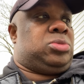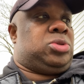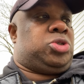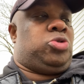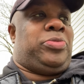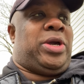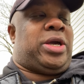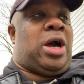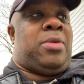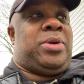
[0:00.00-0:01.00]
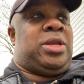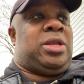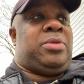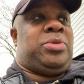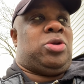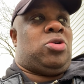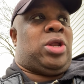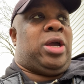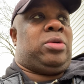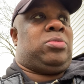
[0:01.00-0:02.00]
shoot me a comment and let me know,
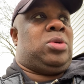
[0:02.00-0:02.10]
like,